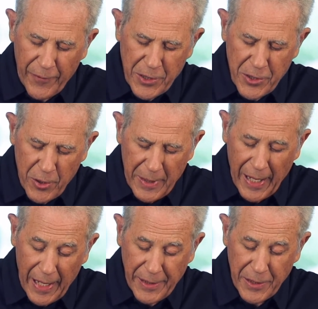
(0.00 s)
of us. You're
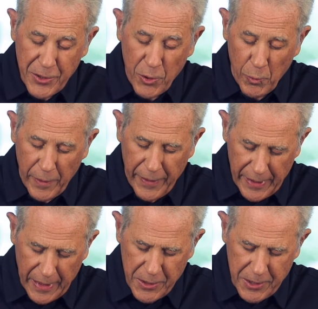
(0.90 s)
behind us. You're
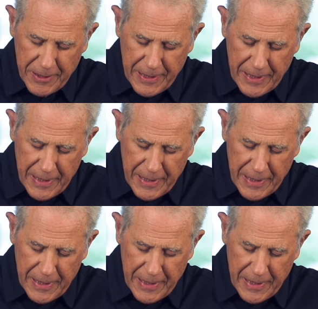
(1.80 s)
within us.